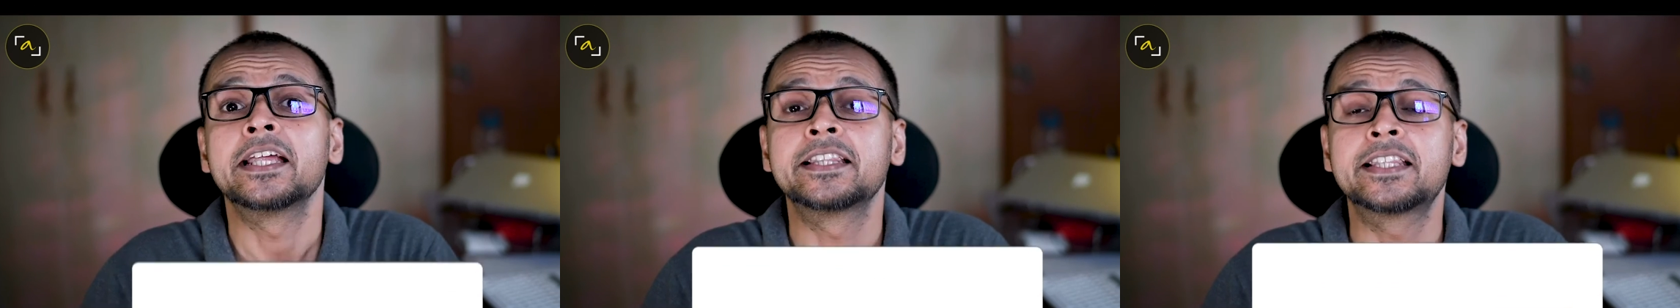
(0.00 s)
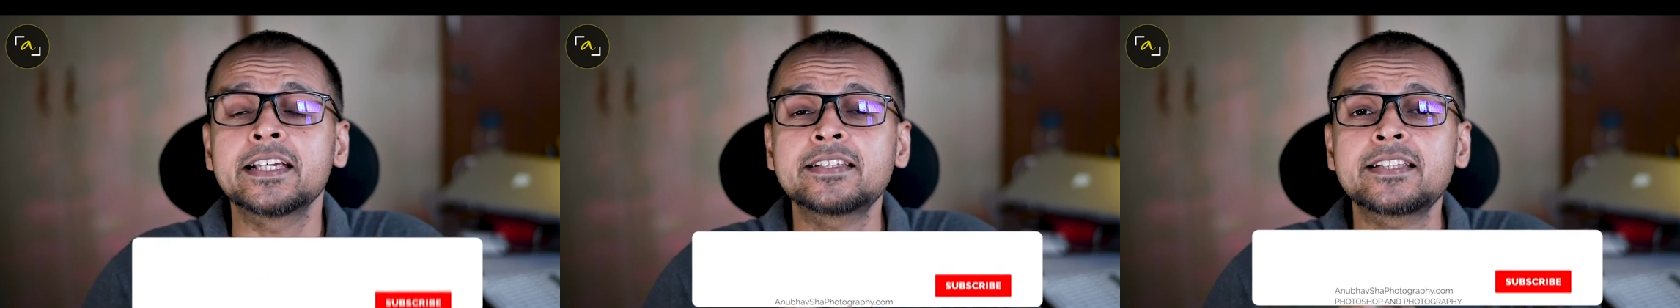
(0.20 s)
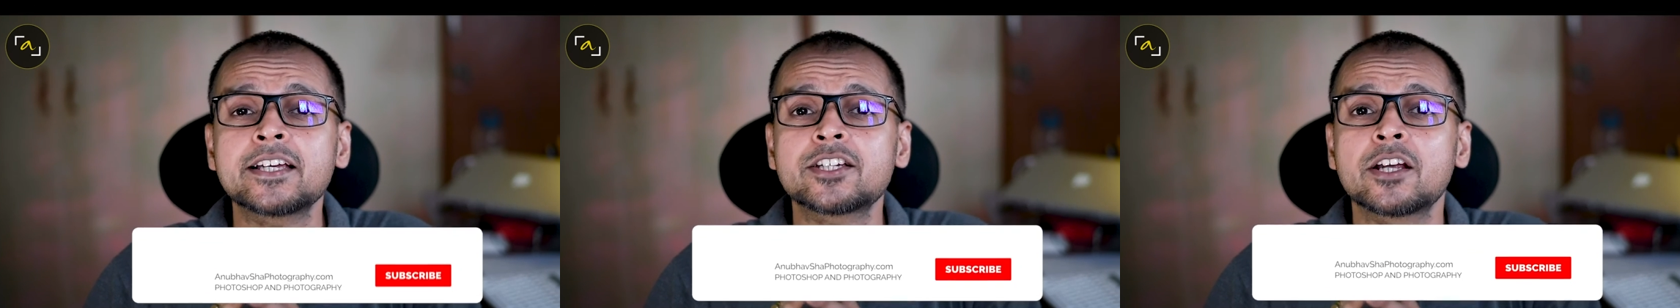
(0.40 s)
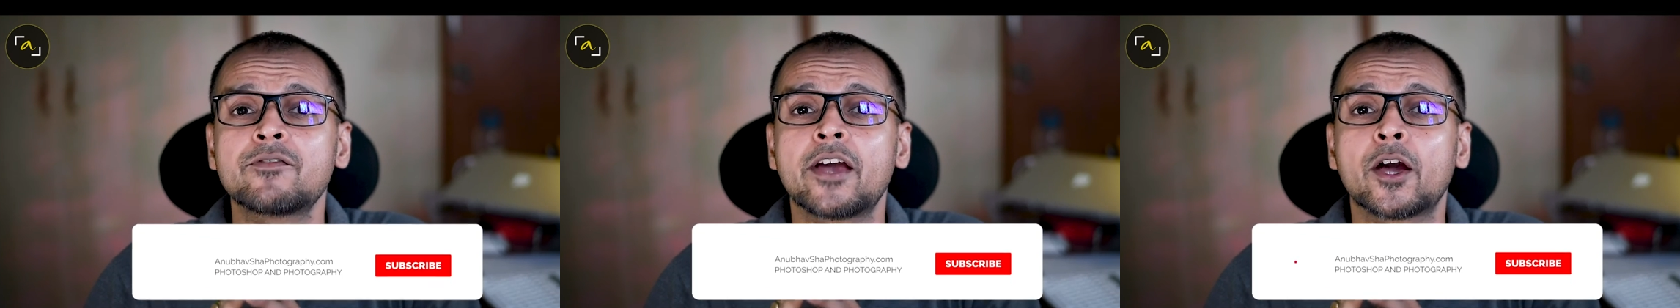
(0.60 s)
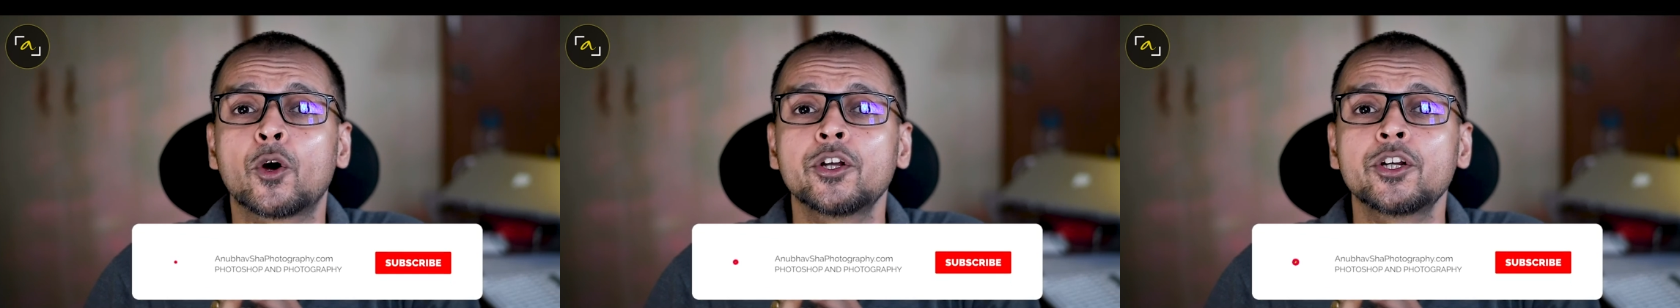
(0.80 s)
In this session,
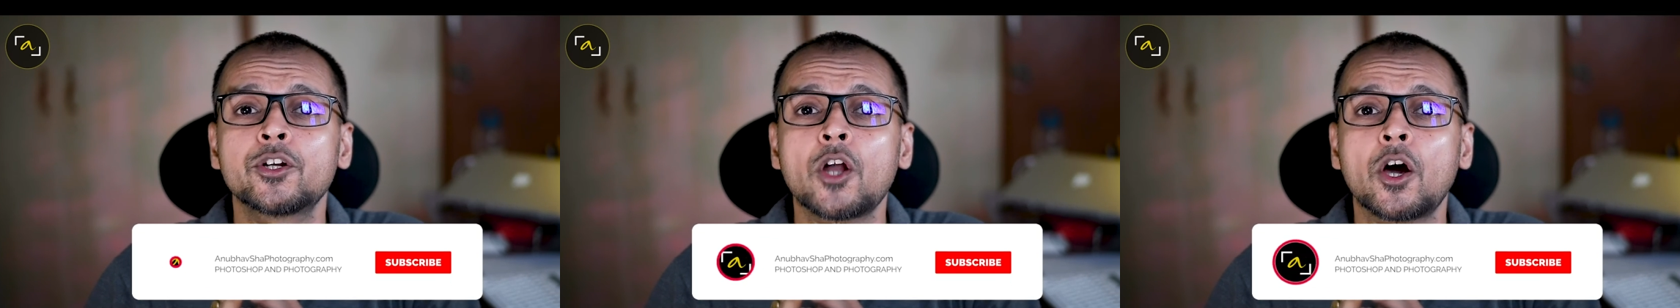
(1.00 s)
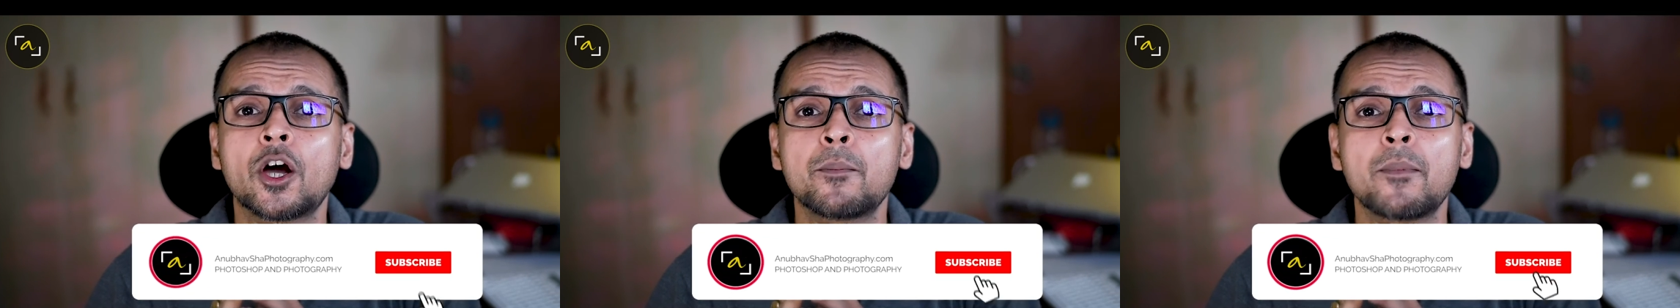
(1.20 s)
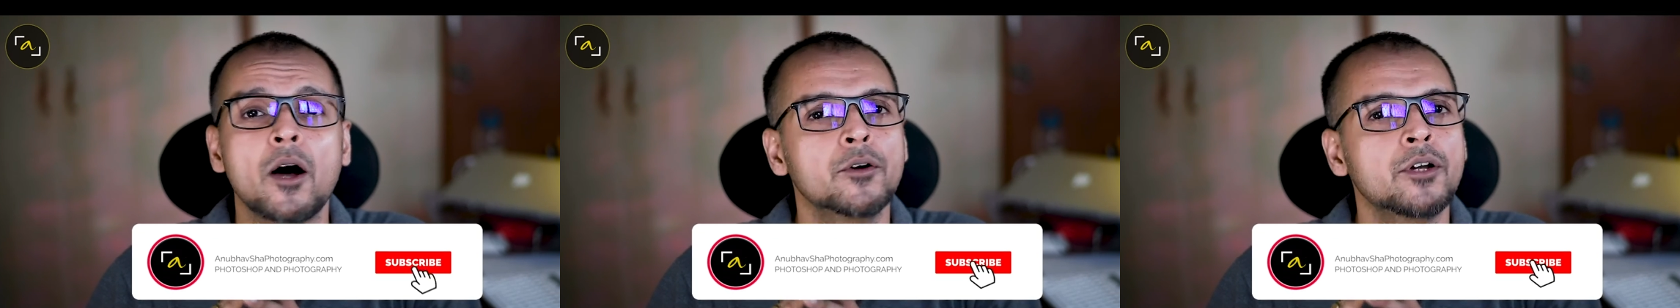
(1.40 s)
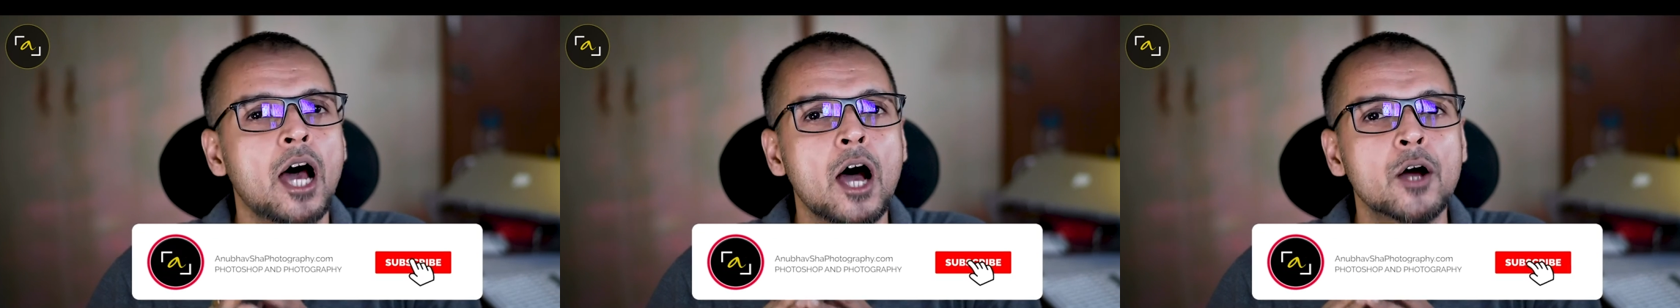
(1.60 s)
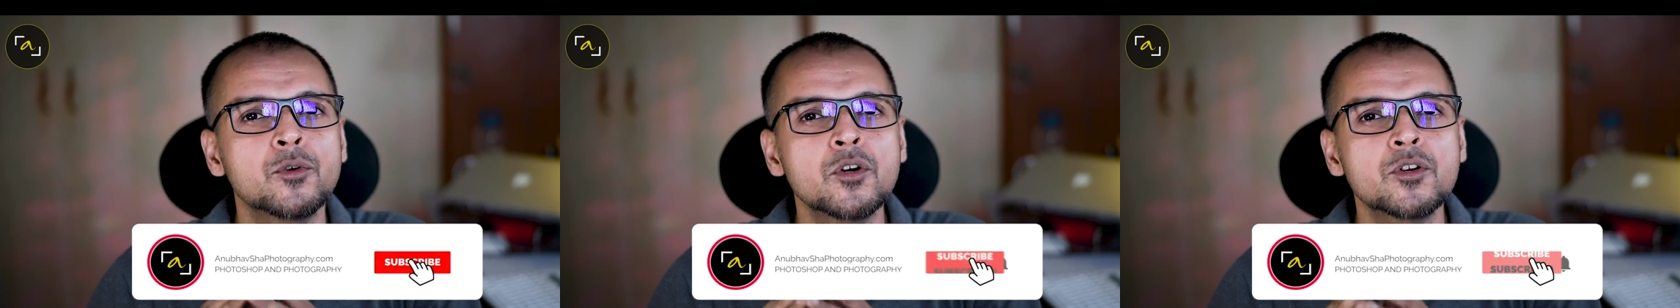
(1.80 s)
we are going to talk about
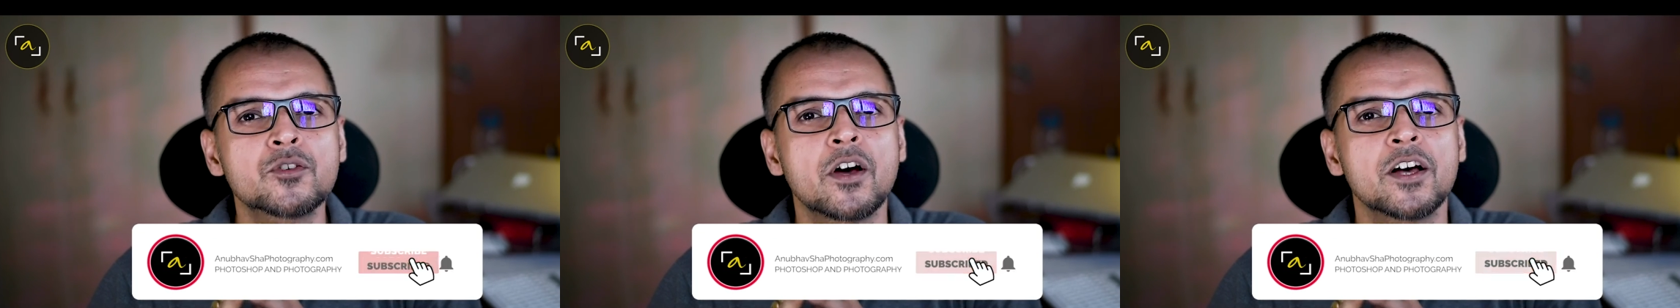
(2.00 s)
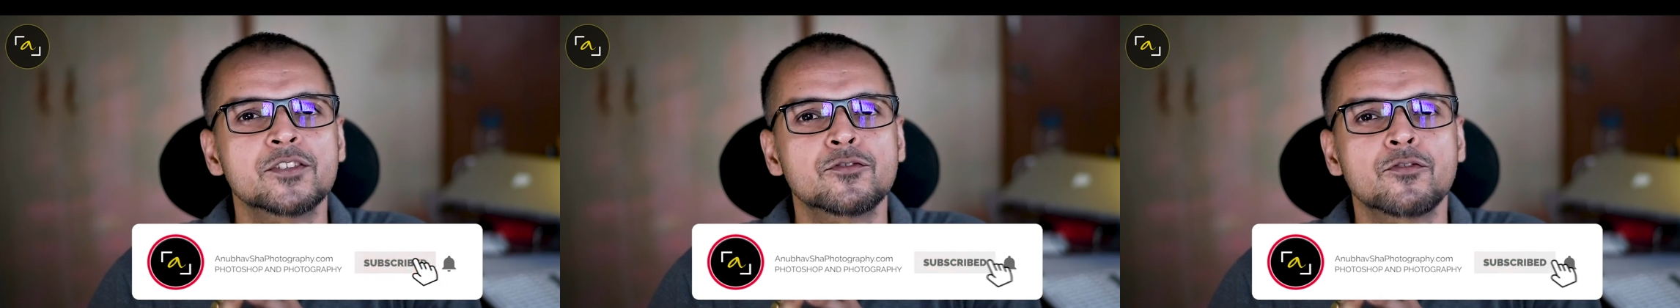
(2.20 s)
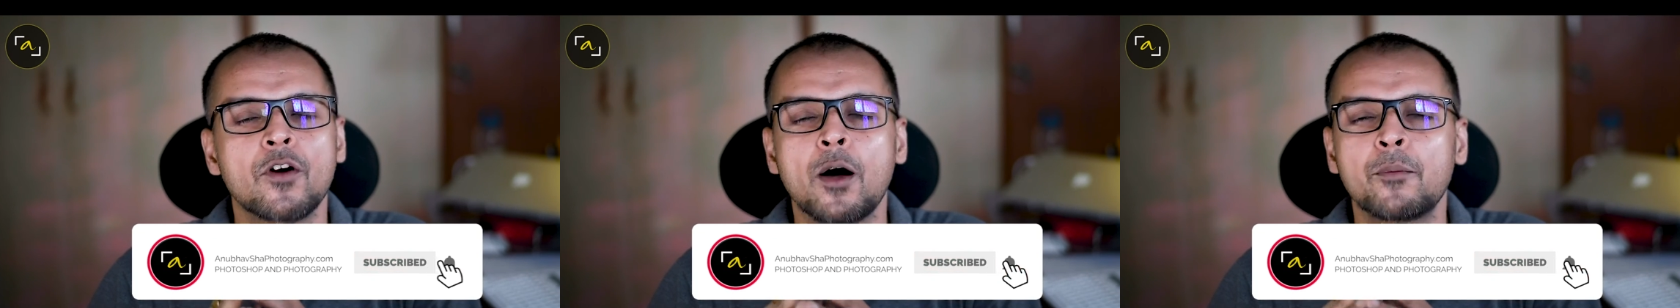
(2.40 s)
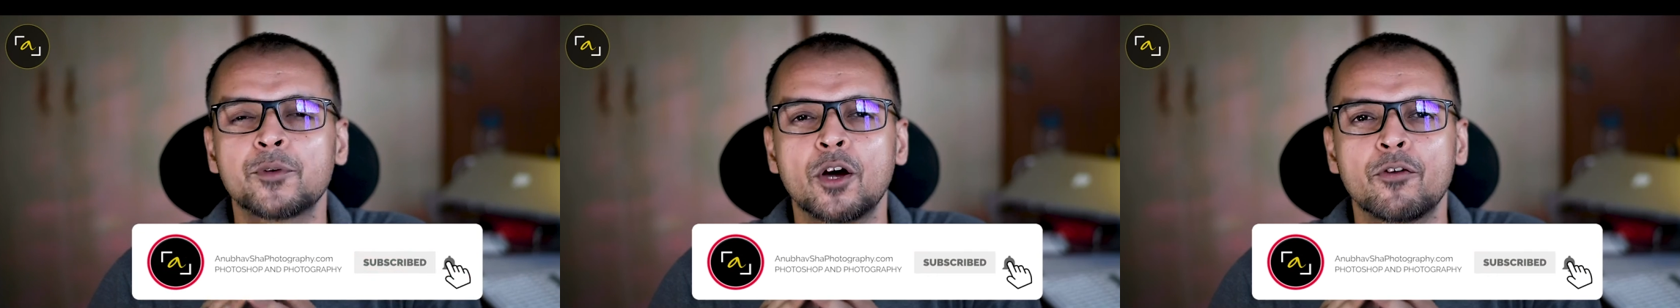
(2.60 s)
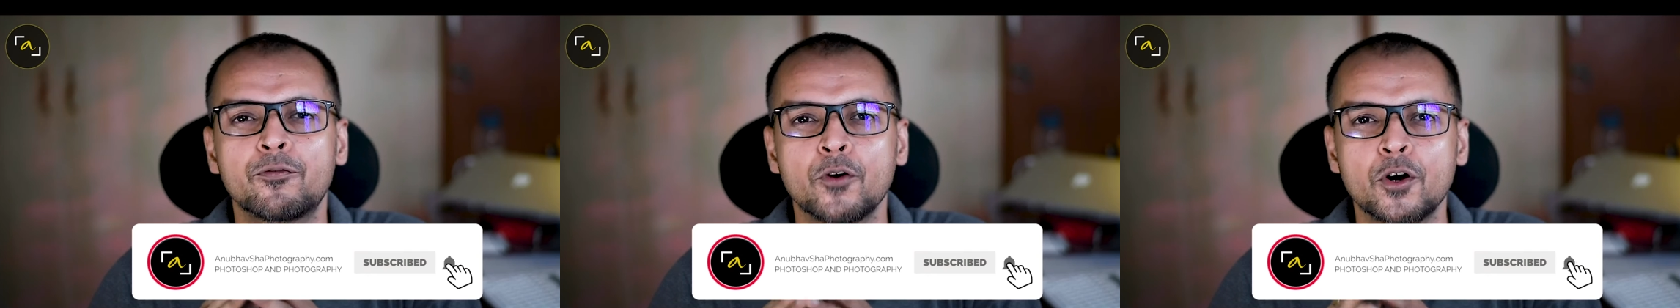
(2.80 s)
how to transform
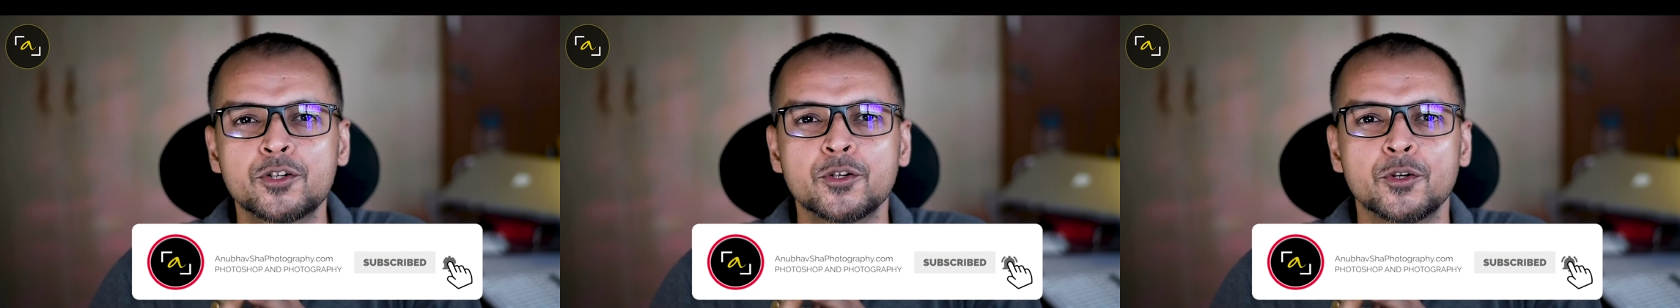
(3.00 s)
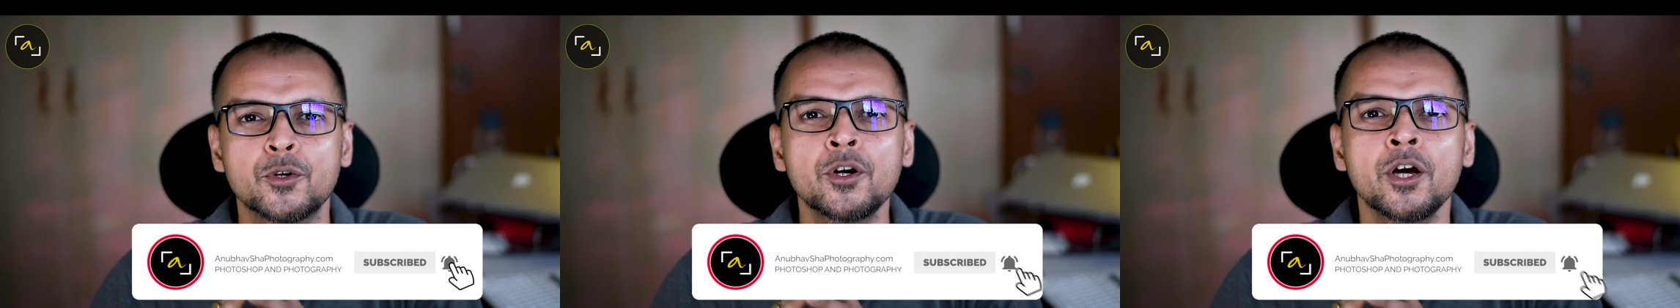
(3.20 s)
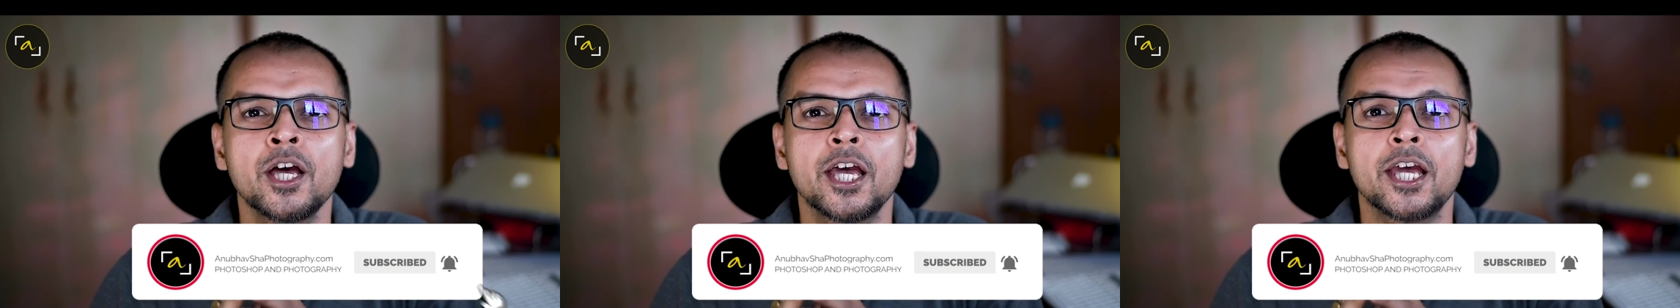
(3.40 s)
your photo